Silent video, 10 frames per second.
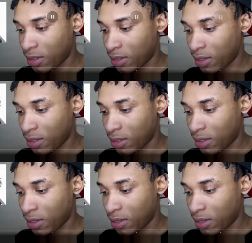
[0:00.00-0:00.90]

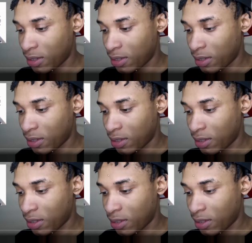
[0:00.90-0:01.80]

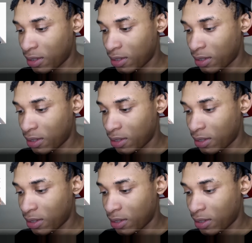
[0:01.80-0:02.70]

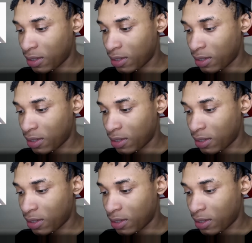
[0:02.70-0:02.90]
[no speech]